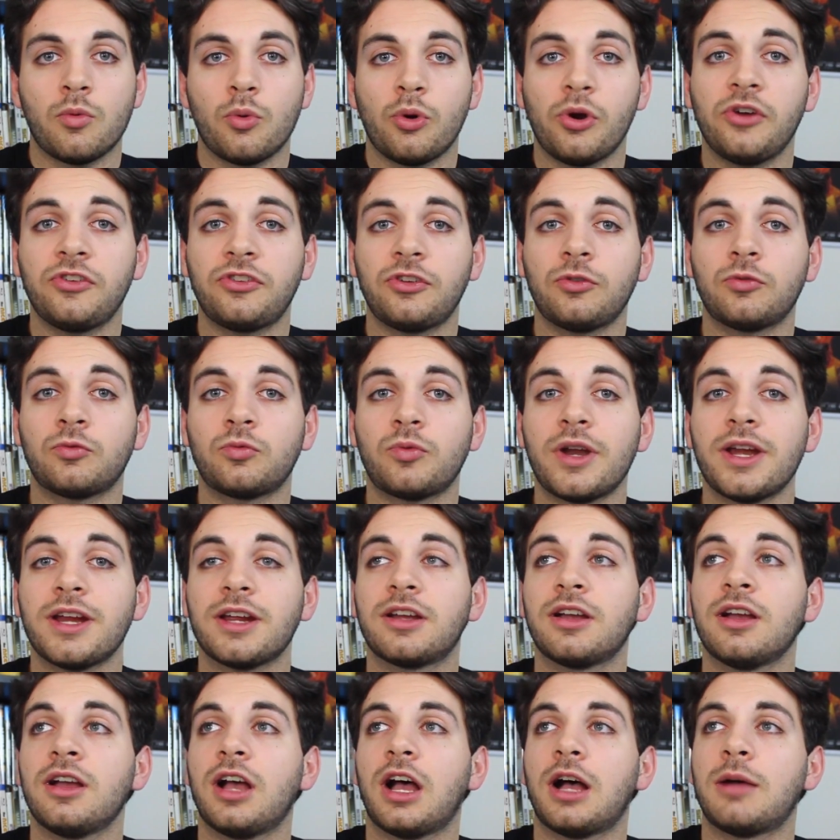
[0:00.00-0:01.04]
Where does it
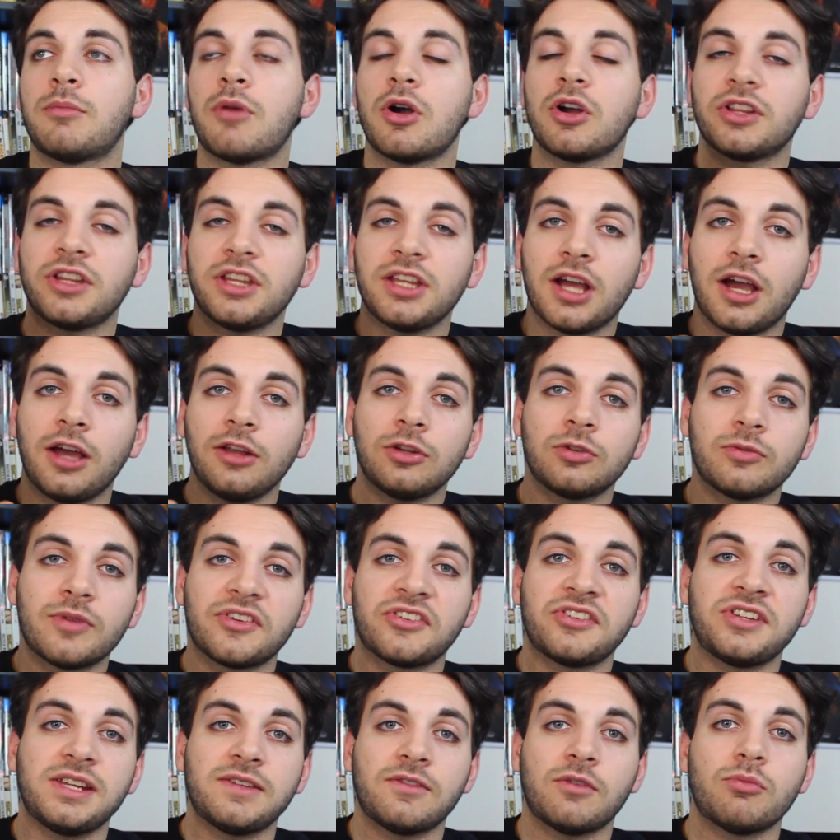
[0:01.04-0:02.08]
rank among the other
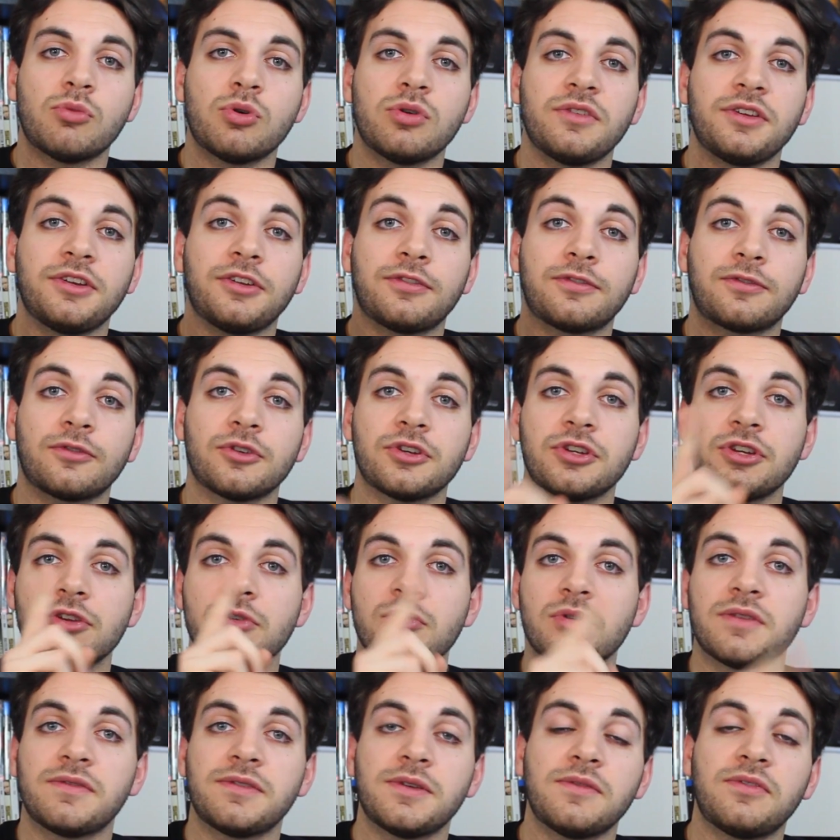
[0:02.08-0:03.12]
Resident Evil movies for
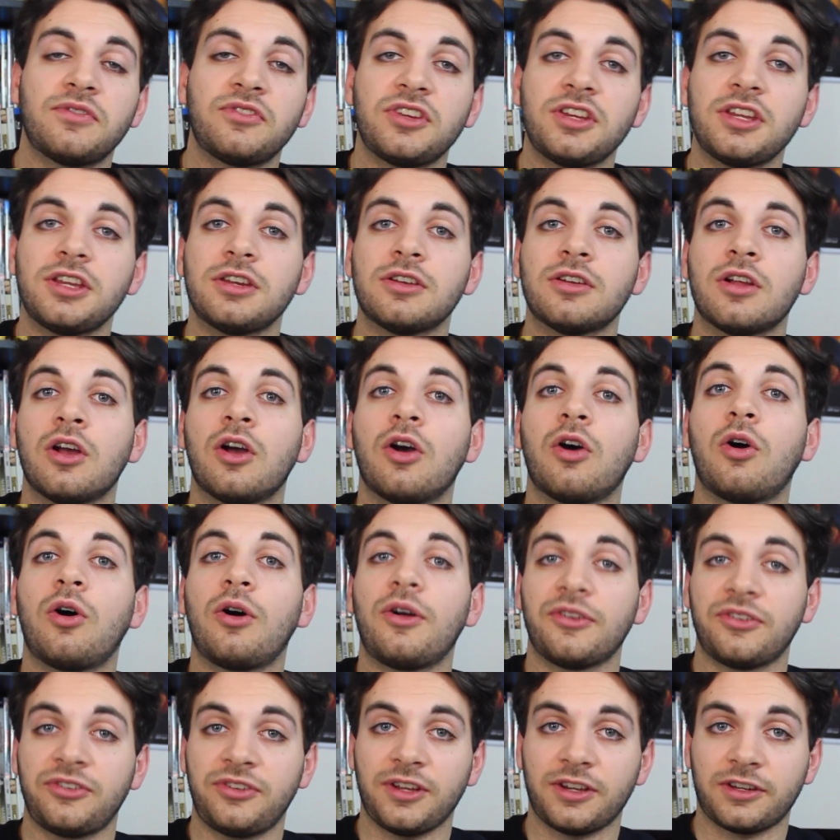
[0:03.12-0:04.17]
you if you've seen
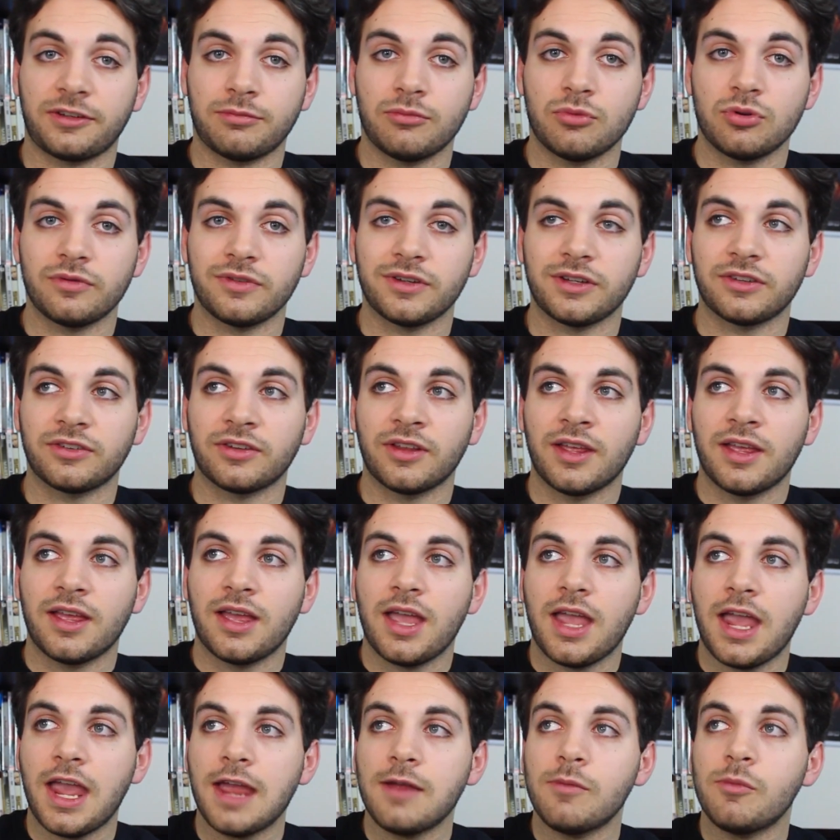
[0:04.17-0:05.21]
all 6 movies?
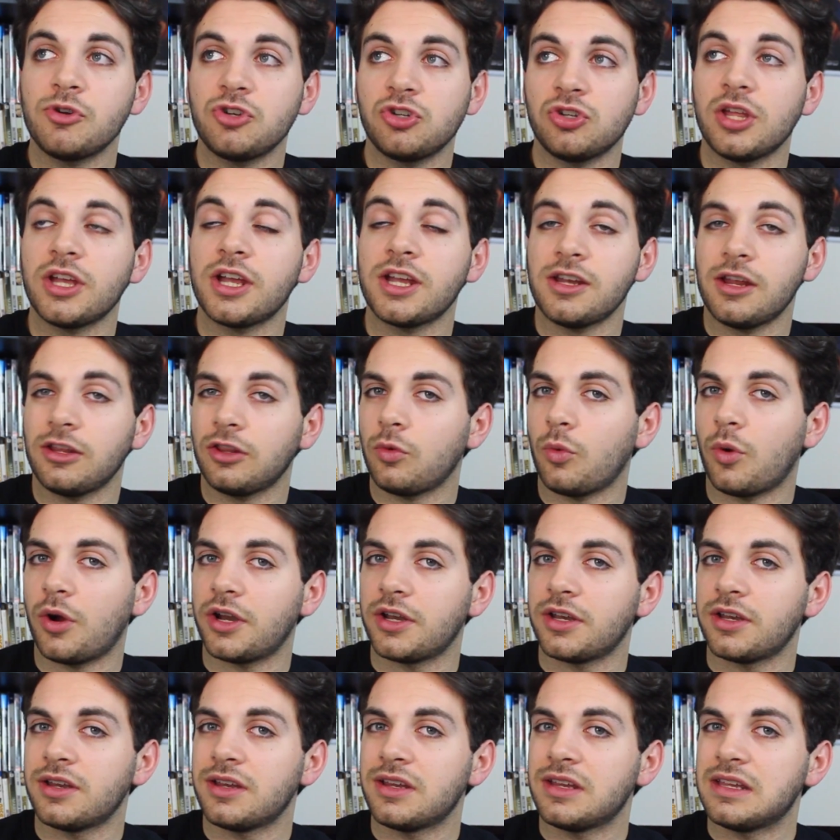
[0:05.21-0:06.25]
And would you like another
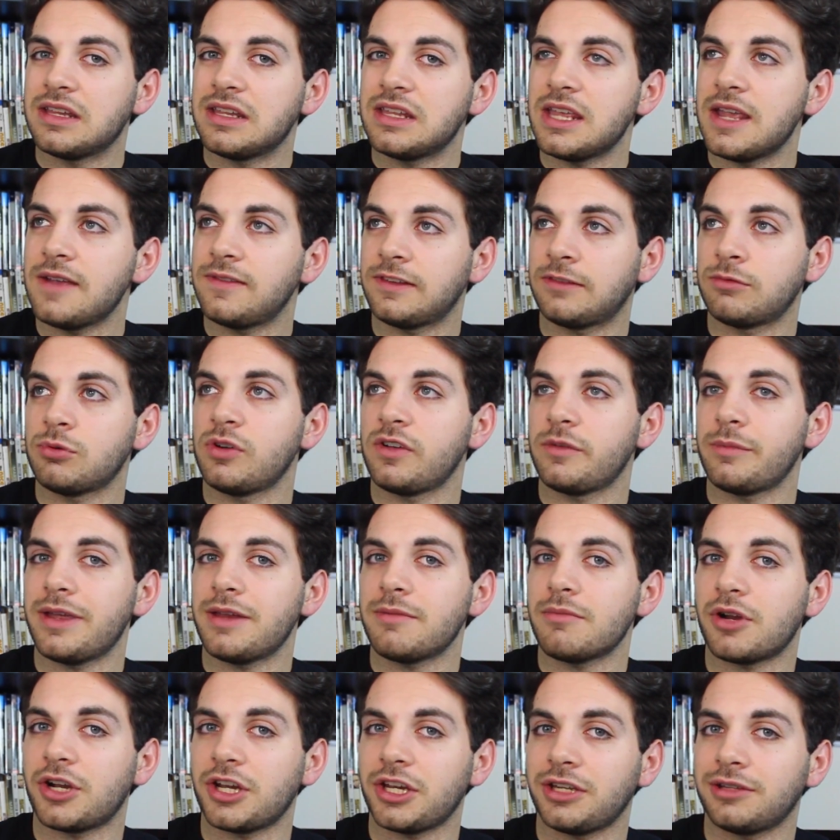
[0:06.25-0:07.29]
one if this movie
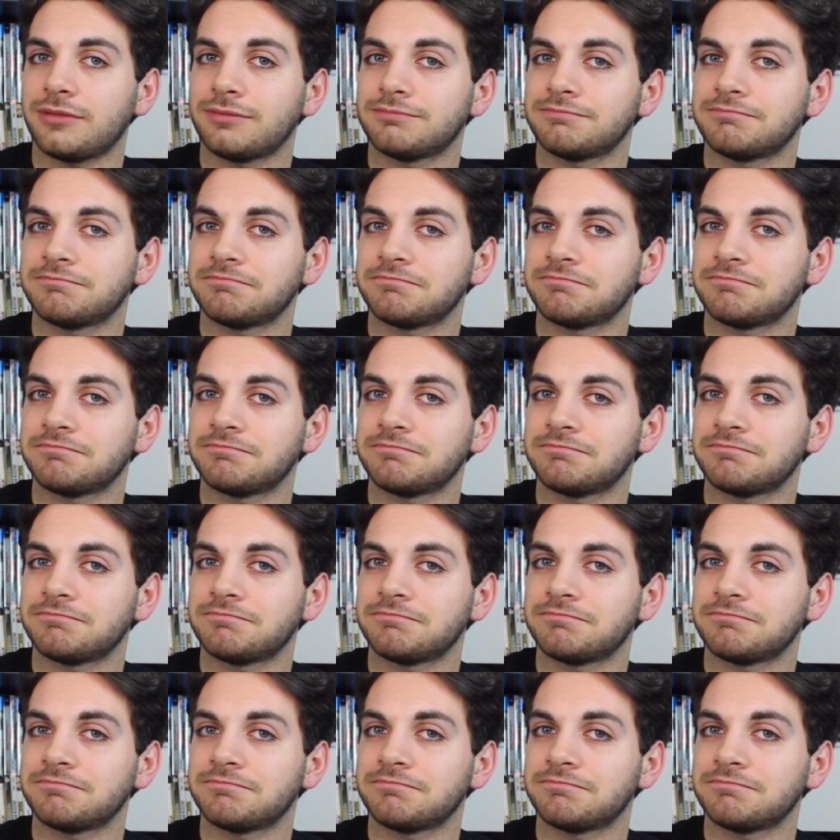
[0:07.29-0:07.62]
made money?